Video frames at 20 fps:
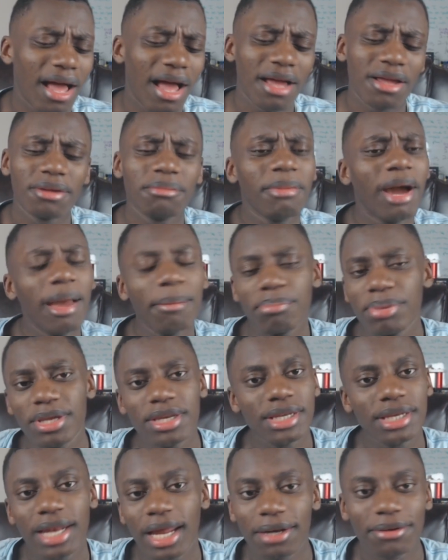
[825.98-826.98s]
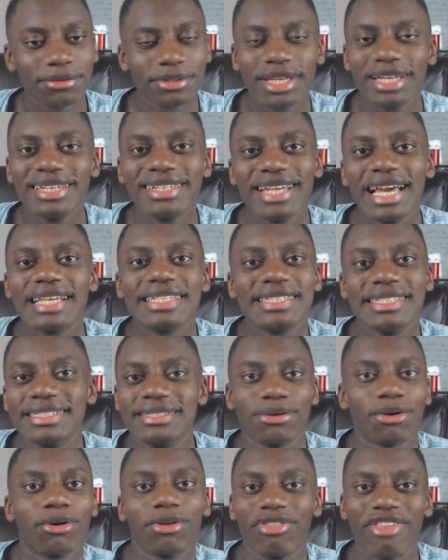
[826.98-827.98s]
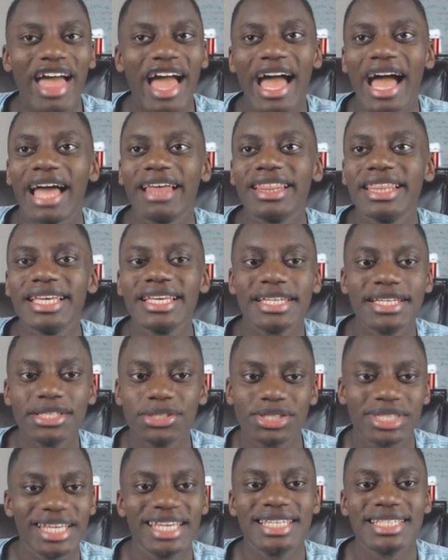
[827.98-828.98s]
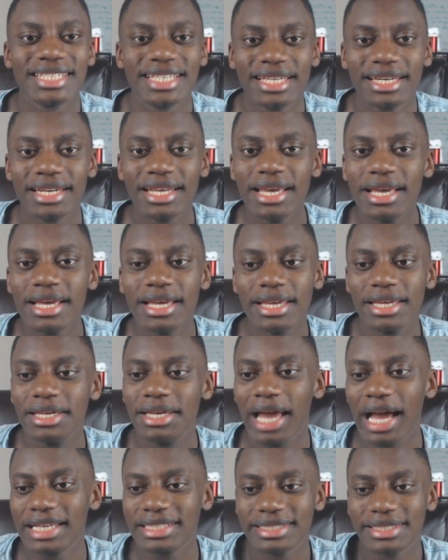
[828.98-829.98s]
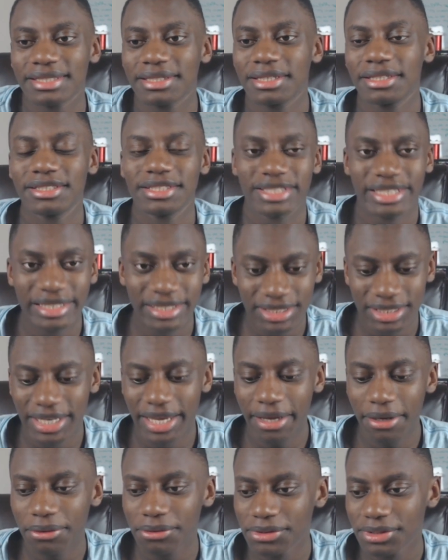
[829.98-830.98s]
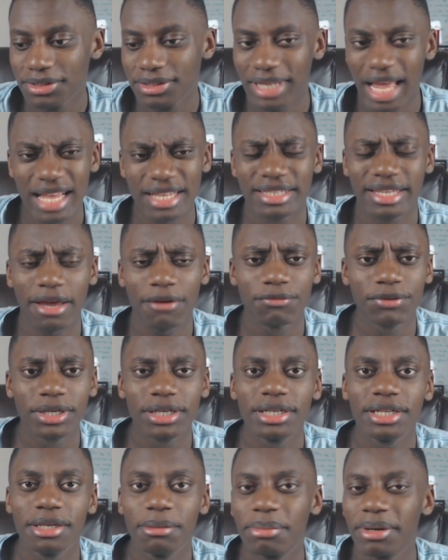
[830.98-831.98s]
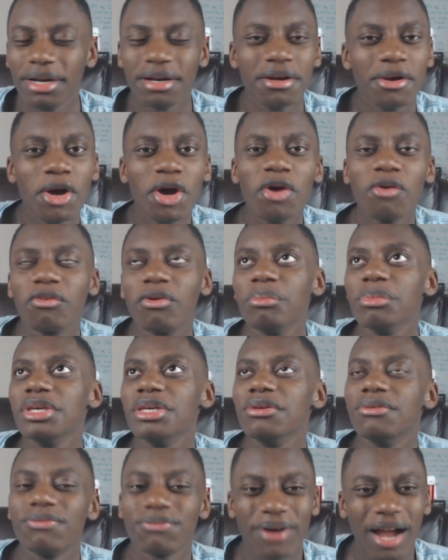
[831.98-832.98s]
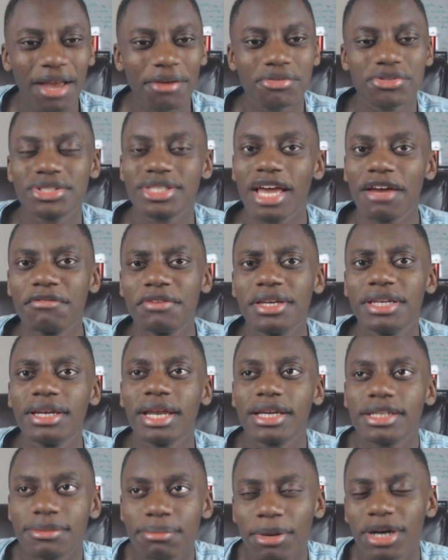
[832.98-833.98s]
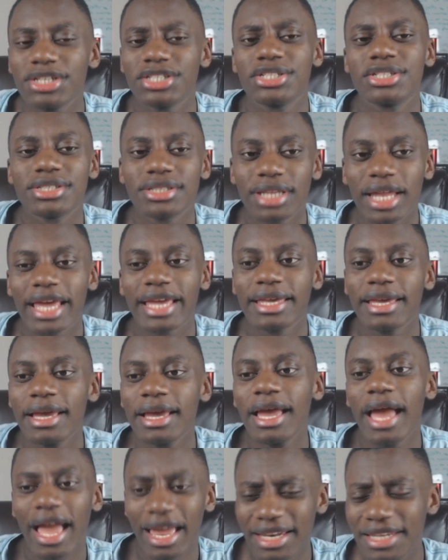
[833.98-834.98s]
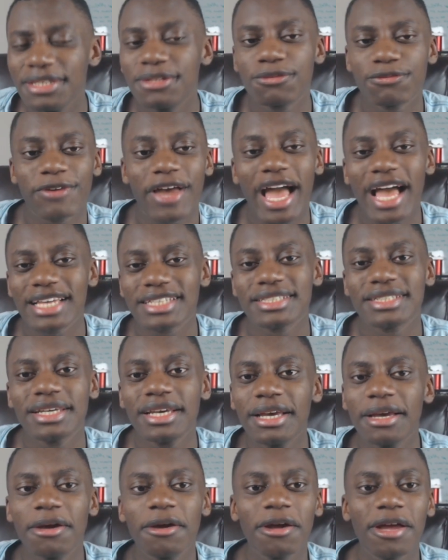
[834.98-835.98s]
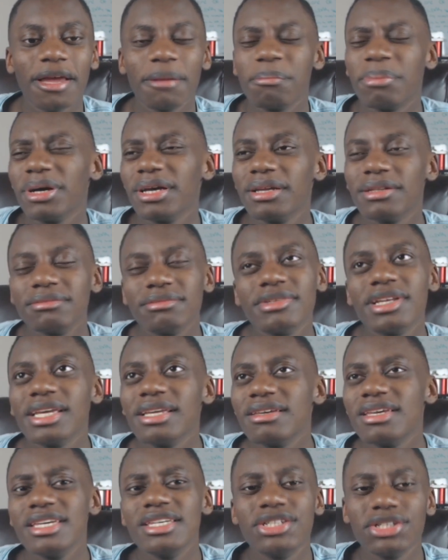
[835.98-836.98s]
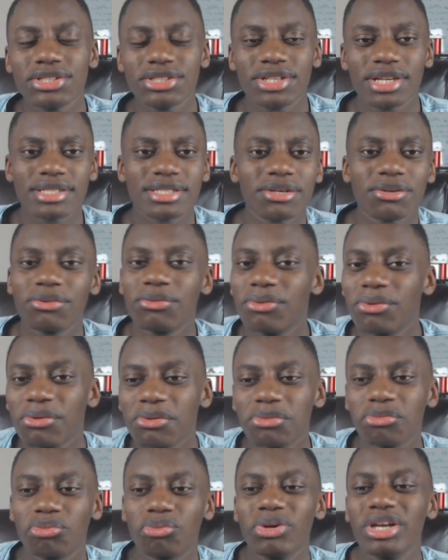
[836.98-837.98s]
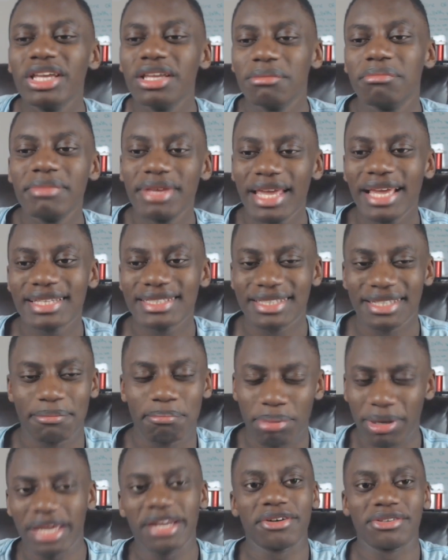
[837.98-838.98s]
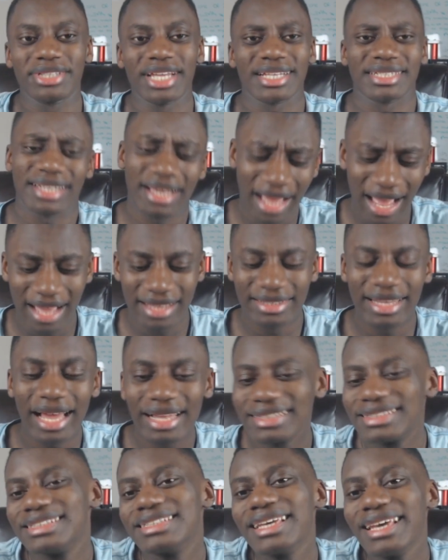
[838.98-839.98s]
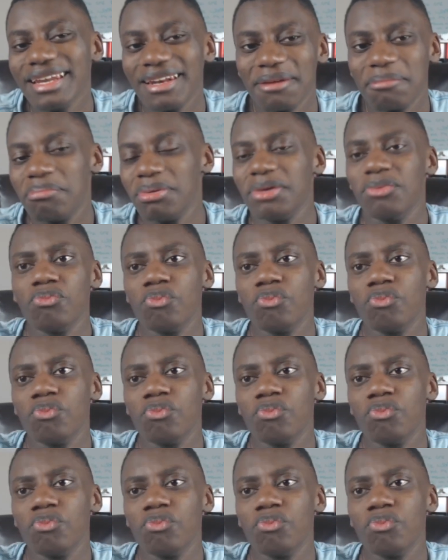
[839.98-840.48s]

In my opinion, I don't think Dest is all that. I think he's decent. He has skills, that definitely. But for me, 5'7", as much as and he's fast, but he just doesn't read me as a player that's gonna be